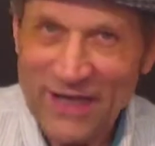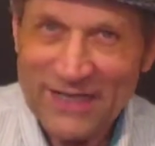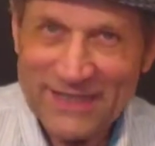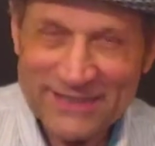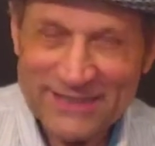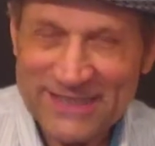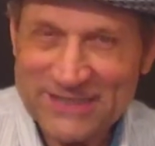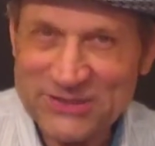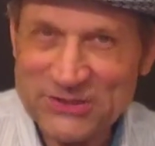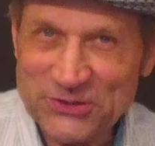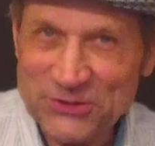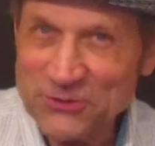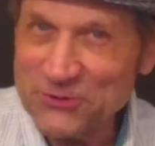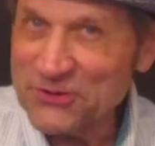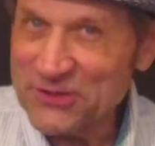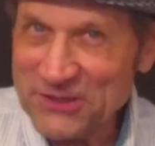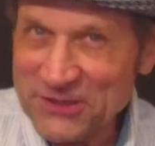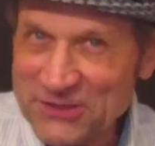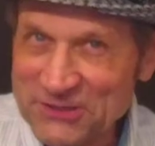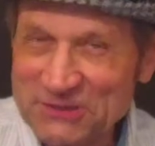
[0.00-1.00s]
let's do
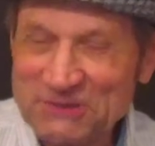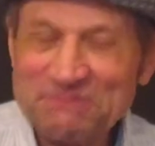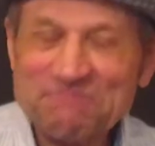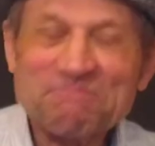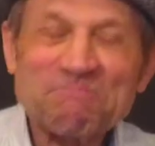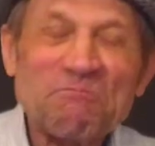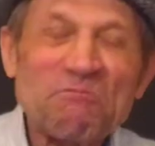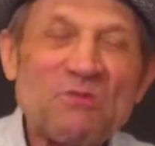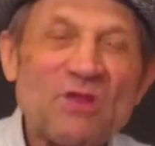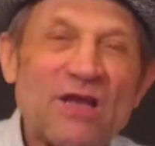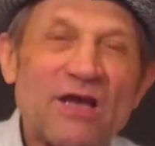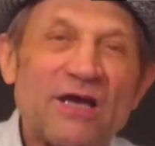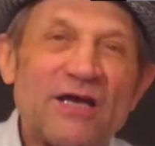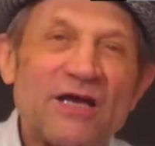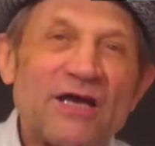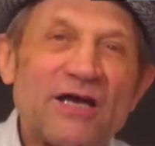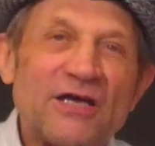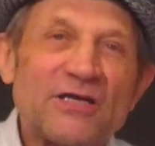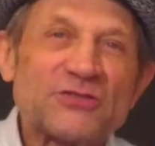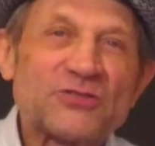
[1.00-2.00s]
this."
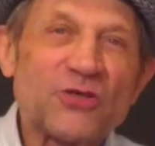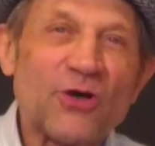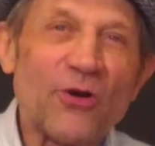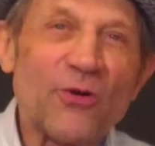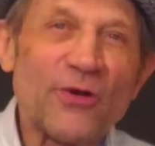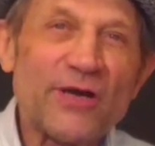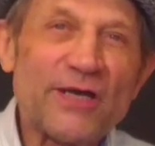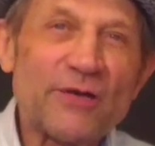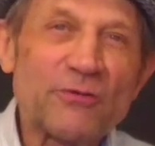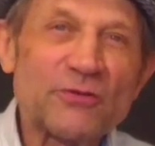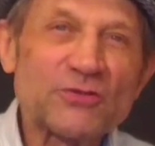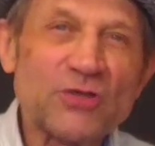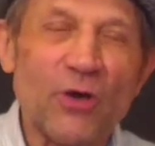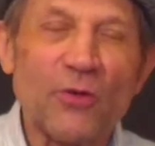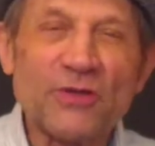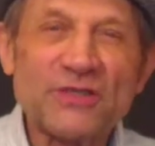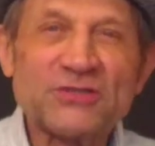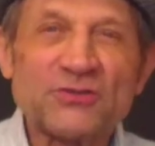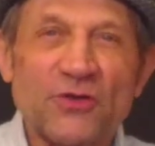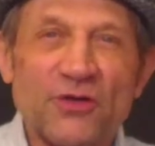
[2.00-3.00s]
So it was
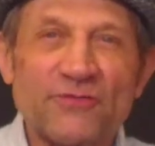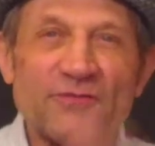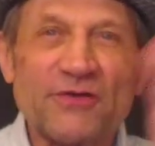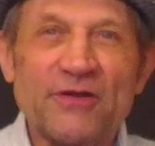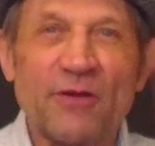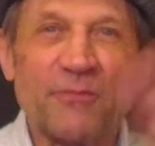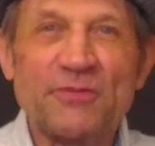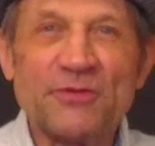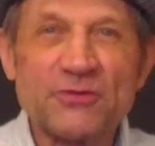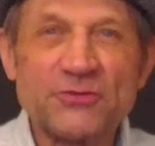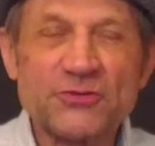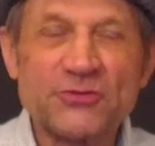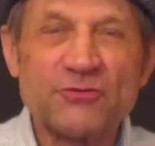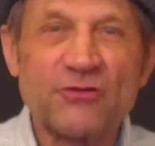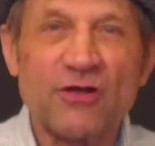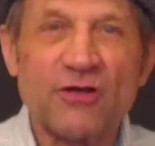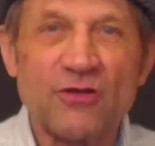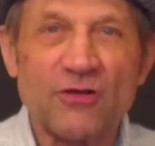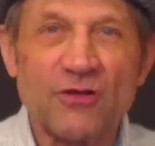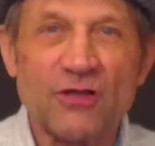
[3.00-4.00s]
always sort of an uphill
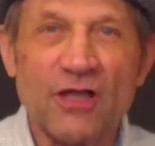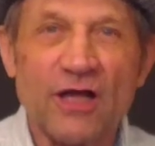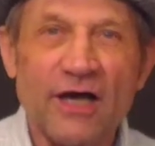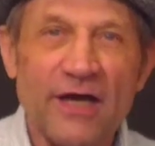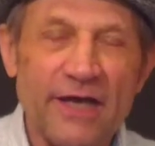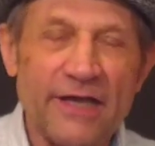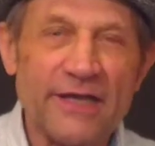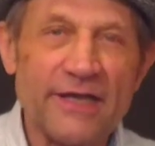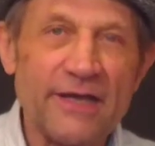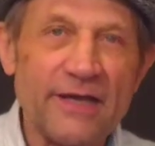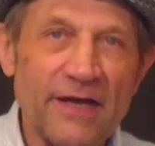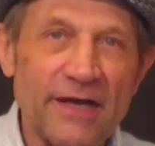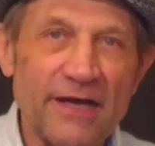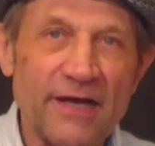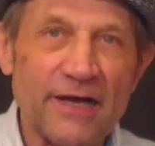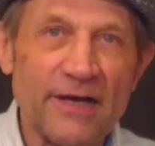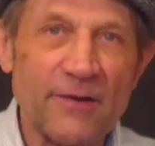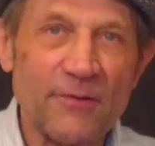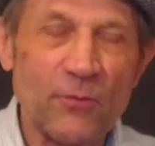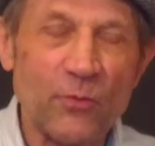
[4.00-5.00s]
struggle.
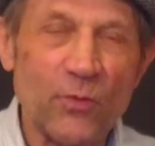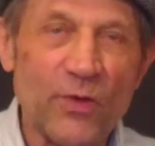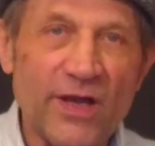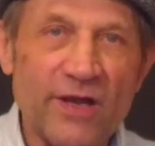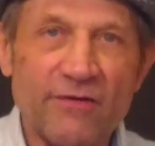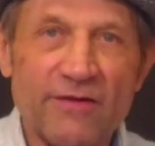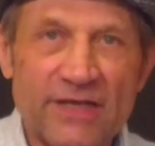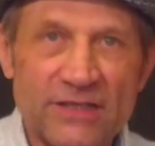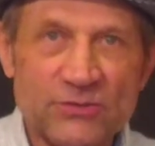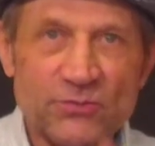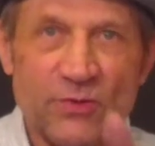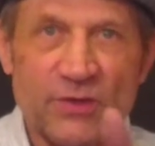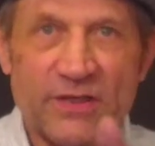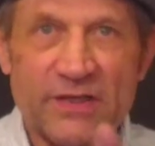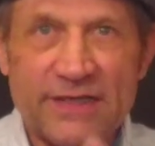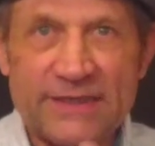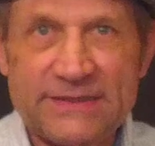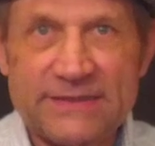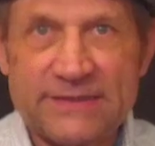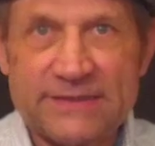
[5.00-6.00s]
Whereas when
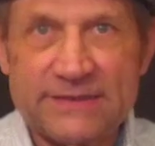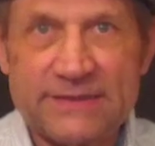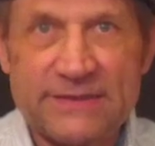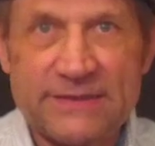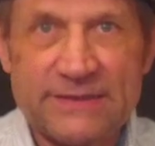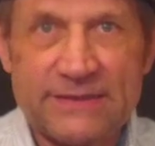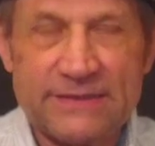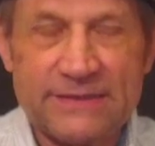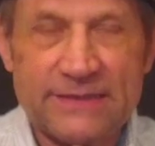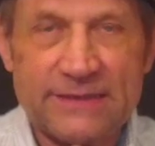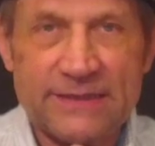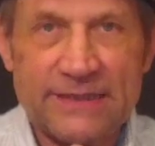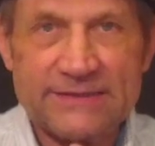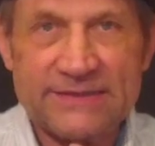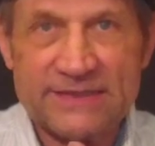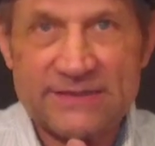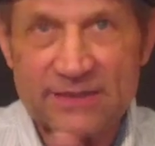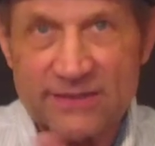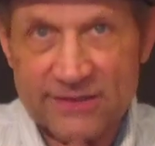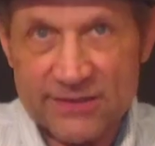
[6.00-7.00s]
I did the
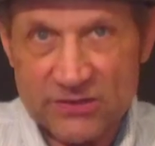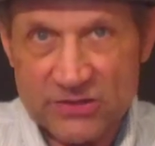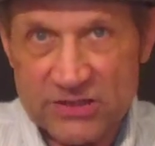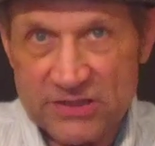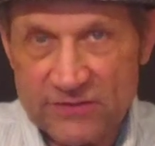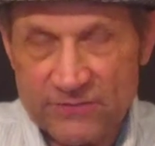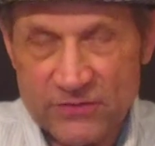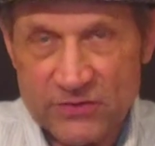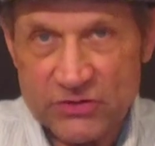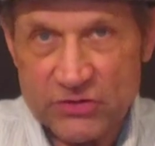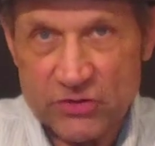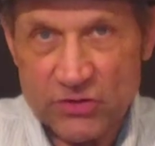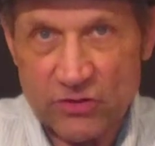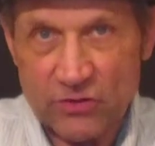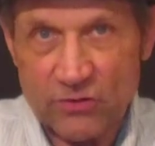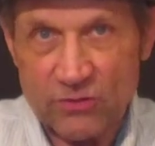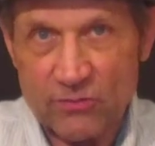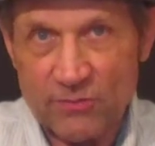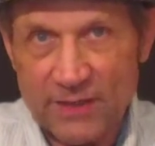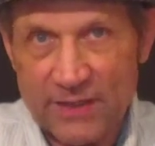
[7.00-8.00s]
little TV
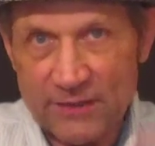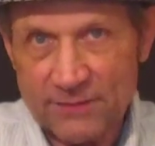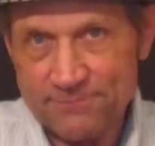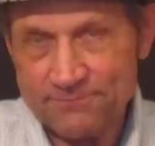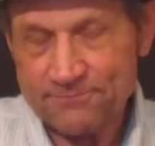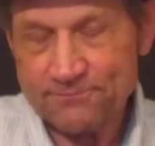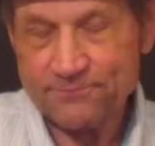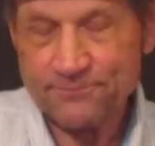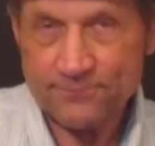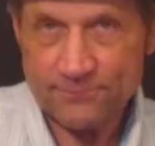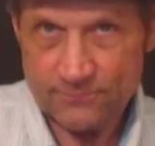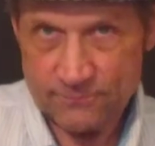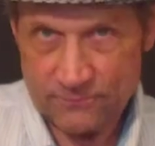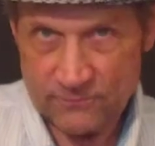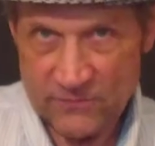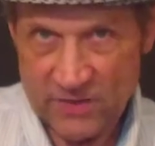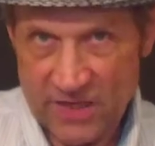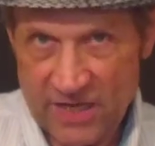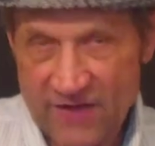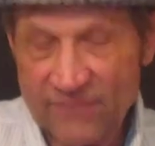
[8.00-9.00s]
show about
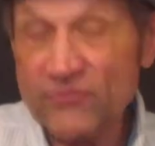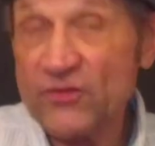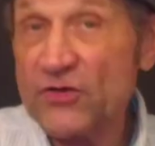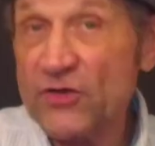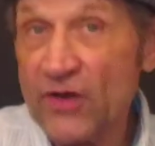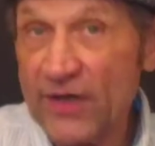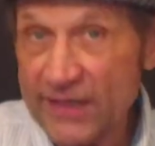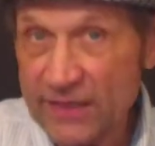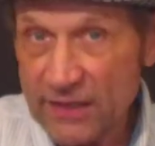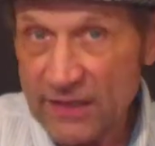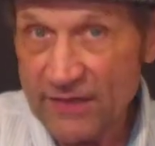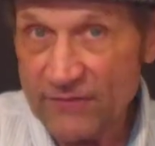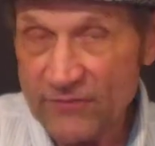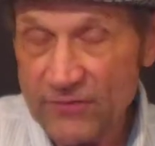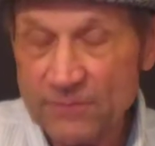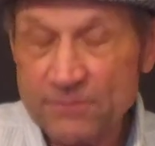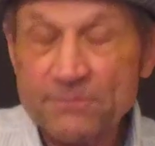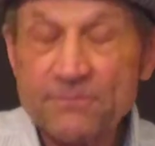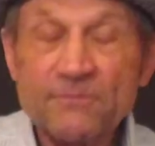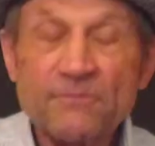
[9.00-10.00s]
after 9/11,